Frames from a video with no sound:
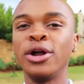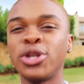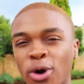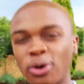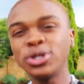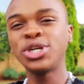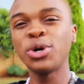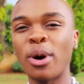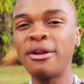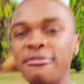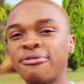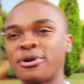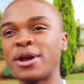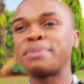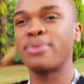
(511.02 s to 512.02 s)
don't you want
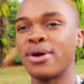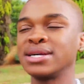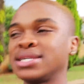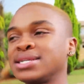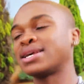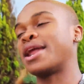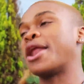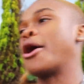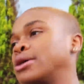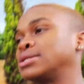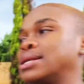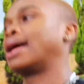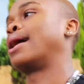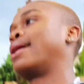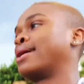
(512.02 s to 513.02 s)
free braces? And I
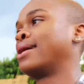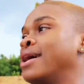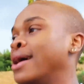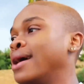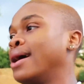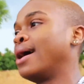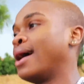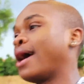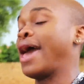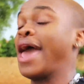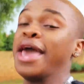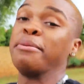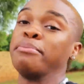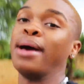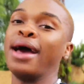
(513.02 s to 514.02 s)
was like,
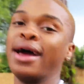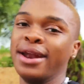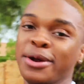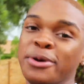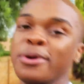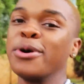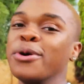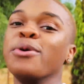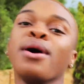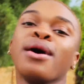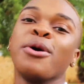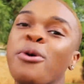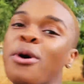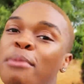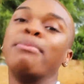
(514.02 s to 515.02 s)
hey man, who, who,
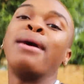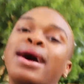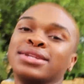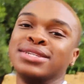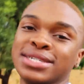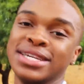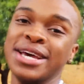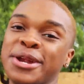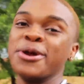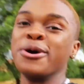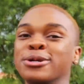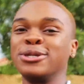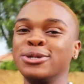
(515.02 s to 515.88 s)
who am I to say no